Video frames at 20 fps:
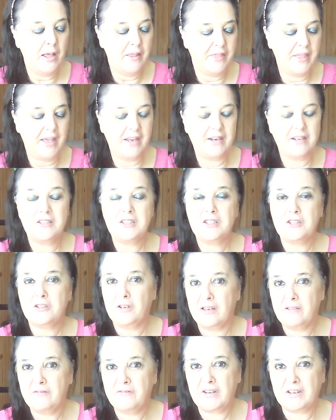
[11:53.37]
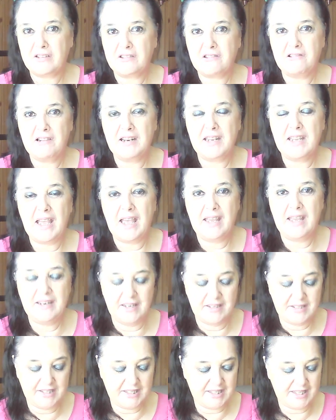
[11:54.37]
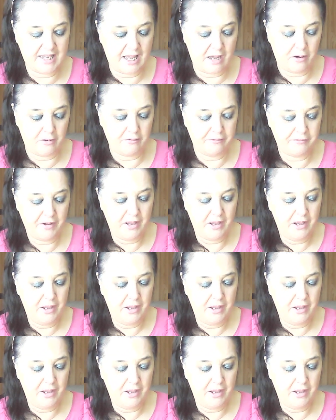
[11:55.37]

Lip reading: That is still a victory in itself,